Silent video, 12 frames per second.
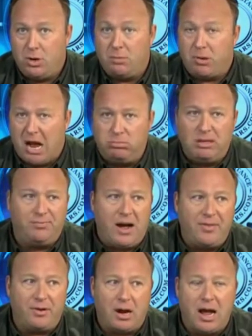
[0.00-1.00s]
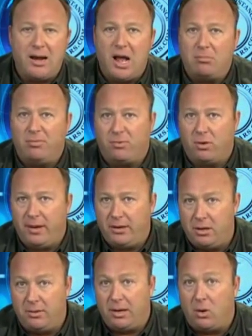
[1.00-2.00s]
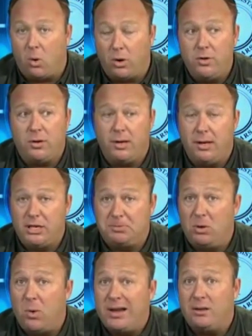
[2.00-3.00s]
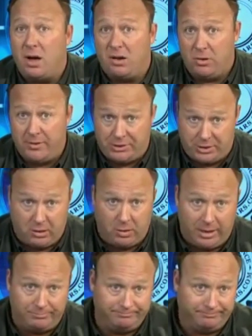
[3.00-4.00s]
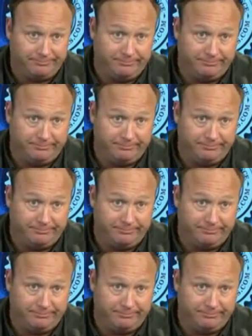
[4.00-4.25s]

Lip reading: You can probably find their hideout before they do it, or you can at least be waiting on them when they show up.